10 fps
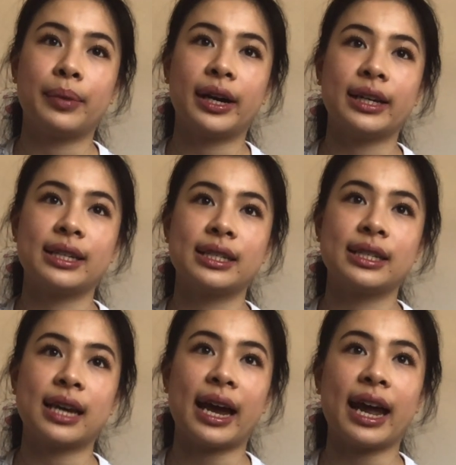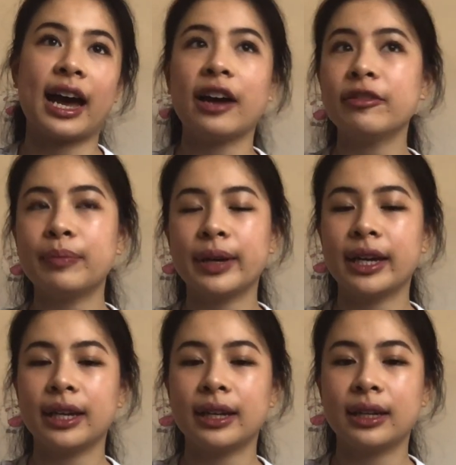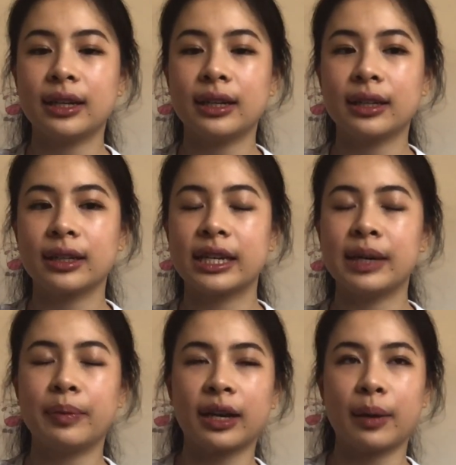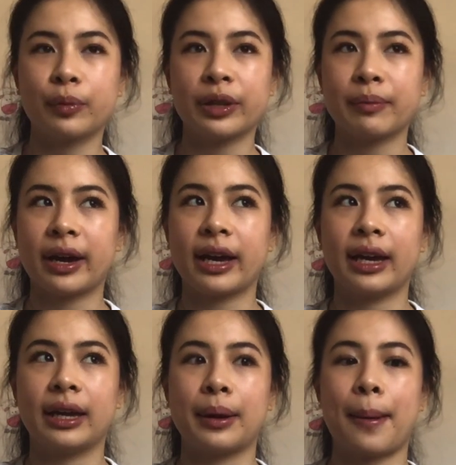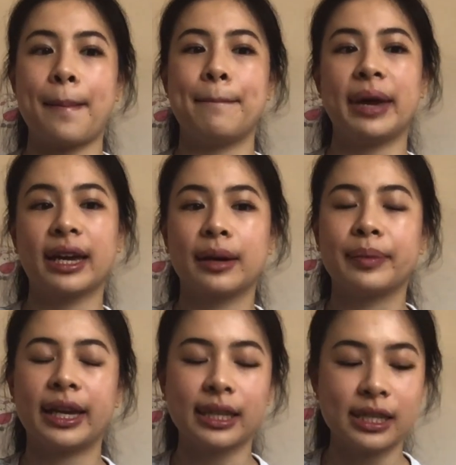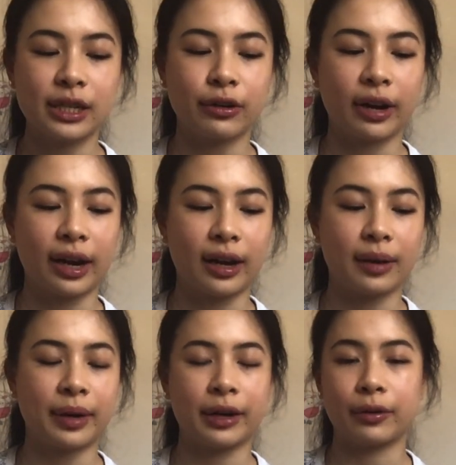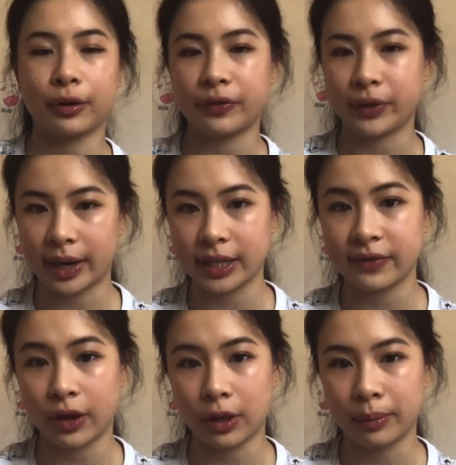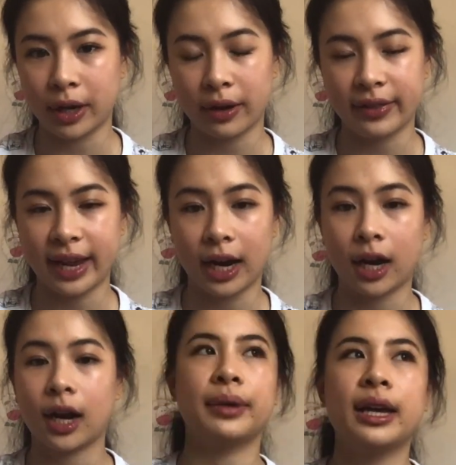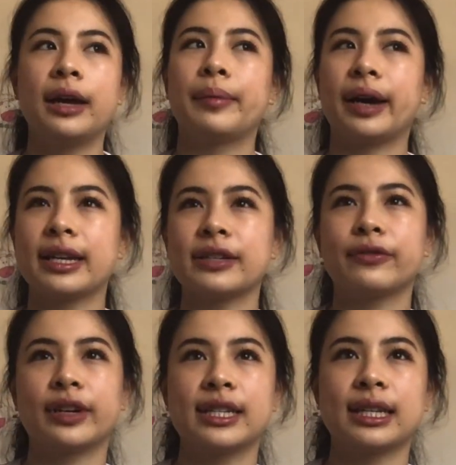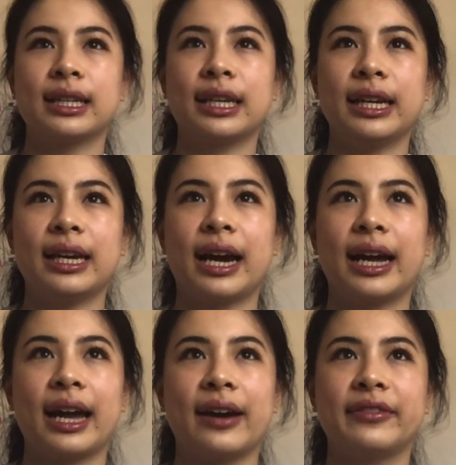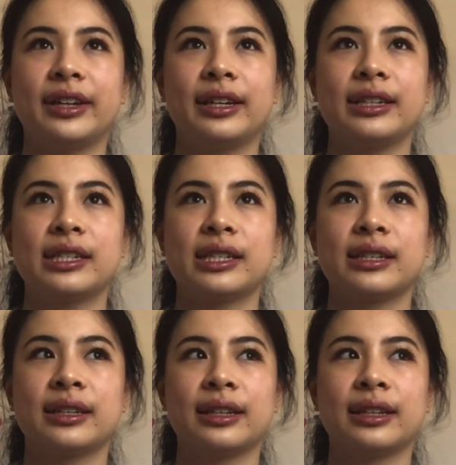But I have been keeping up with my makeup Instagram. I don't know if you guys follow me on there, but as of recently, I haven't